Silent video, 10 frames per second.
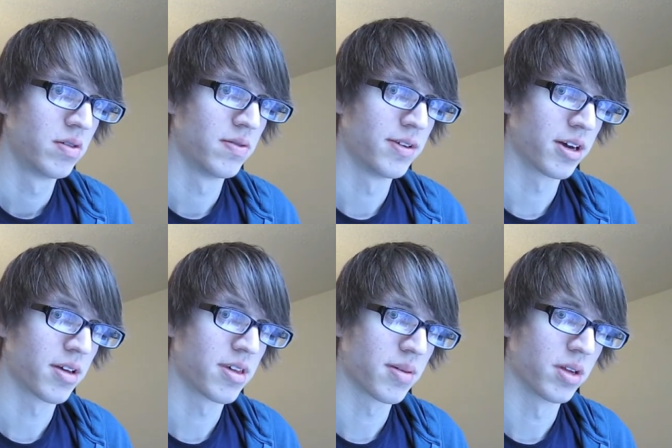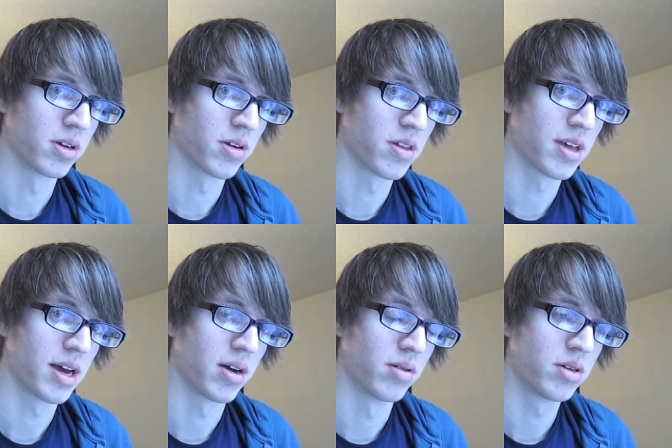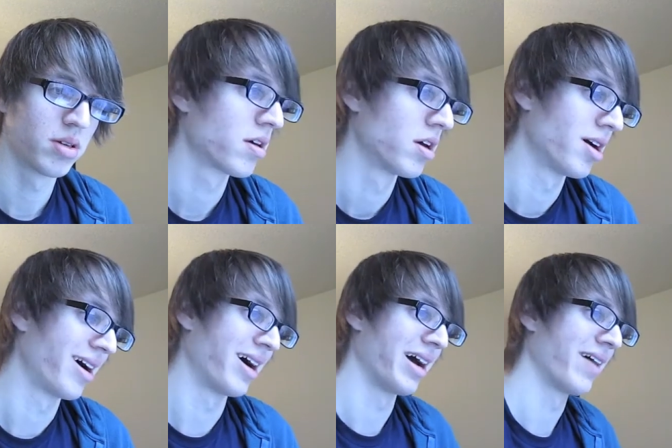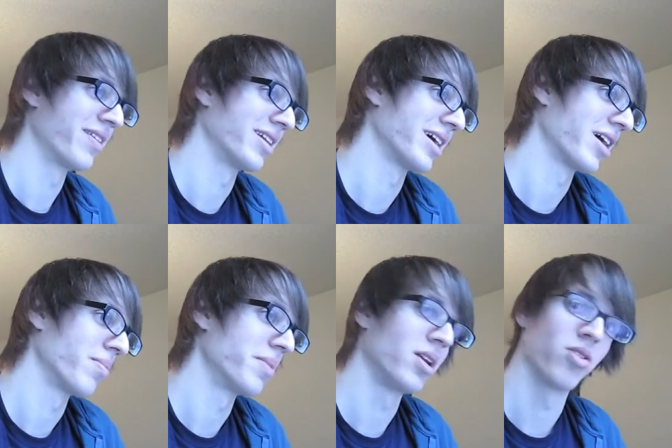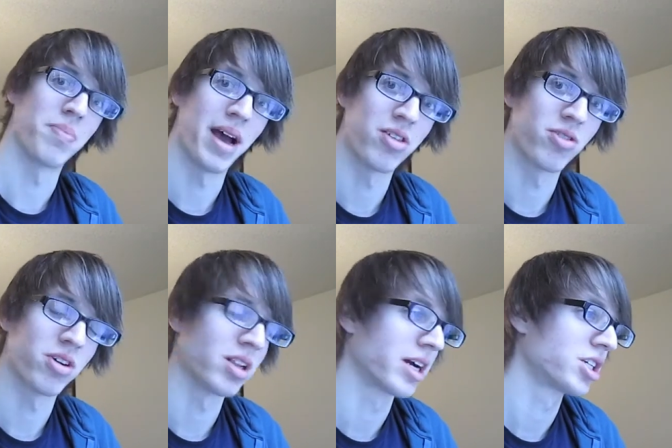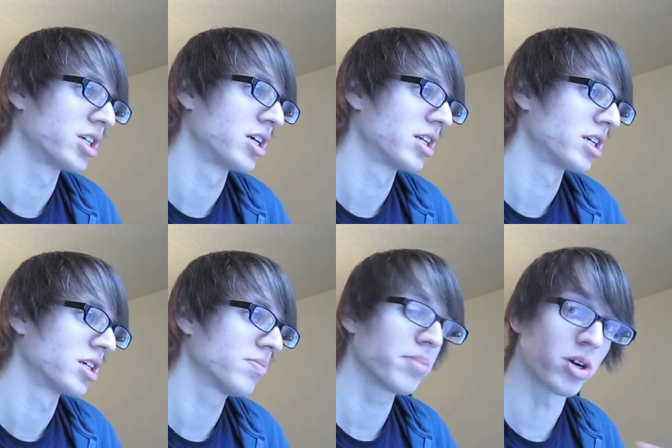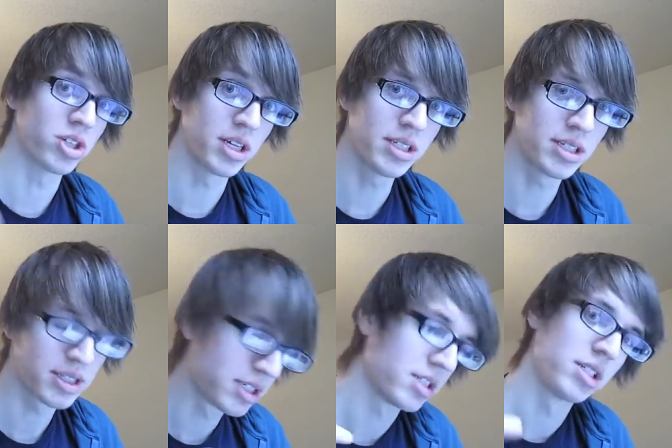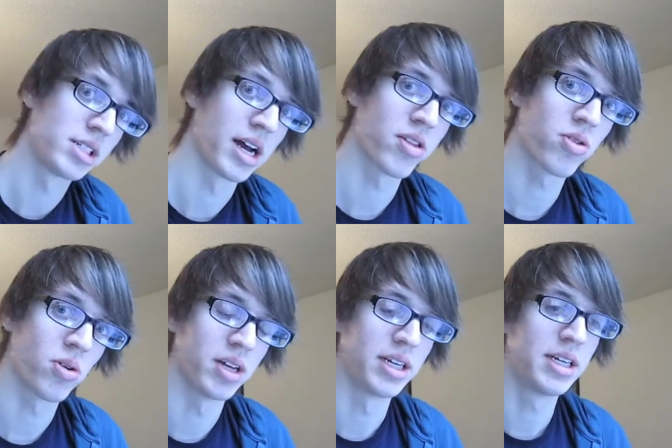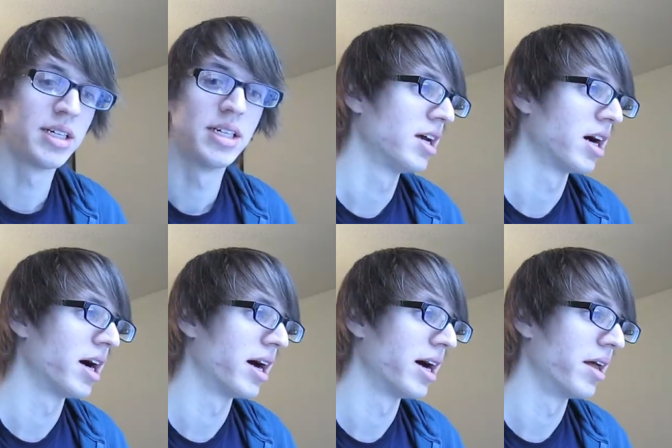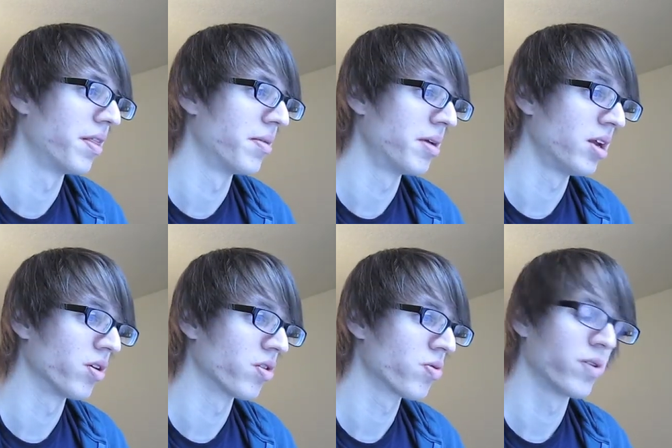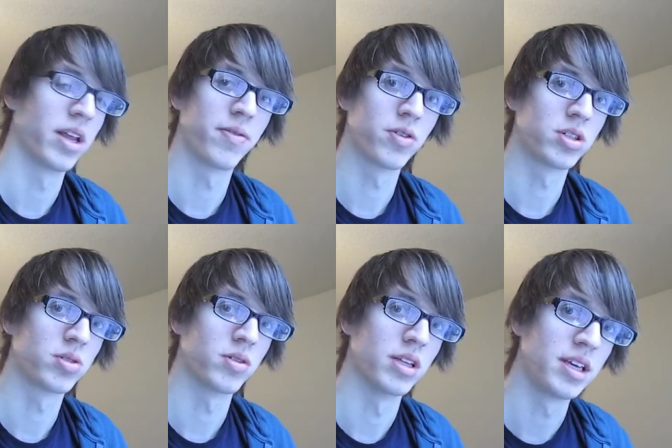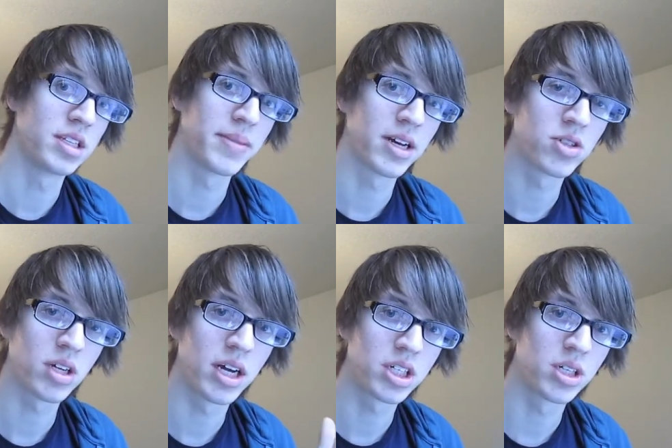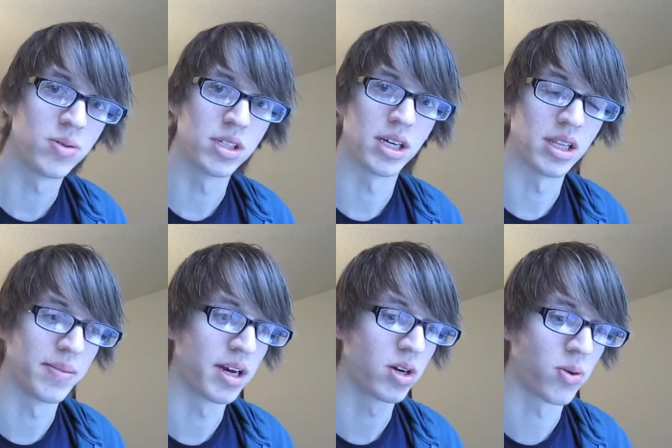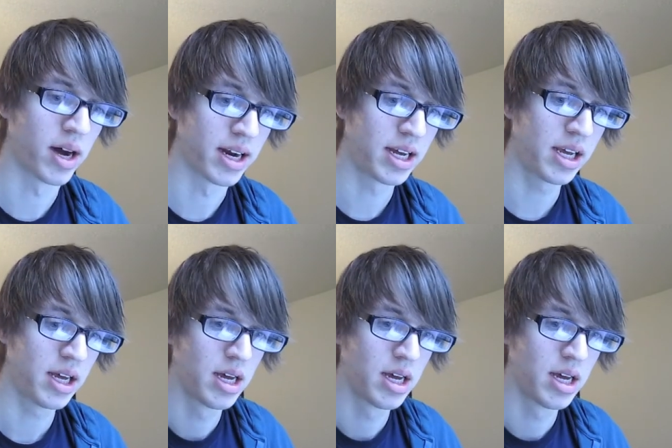very similar in sound. I have the entire Beatles master collection on here, purchased, not stolen. The Beatles, when they first released the master collection, it was in a limited quantity,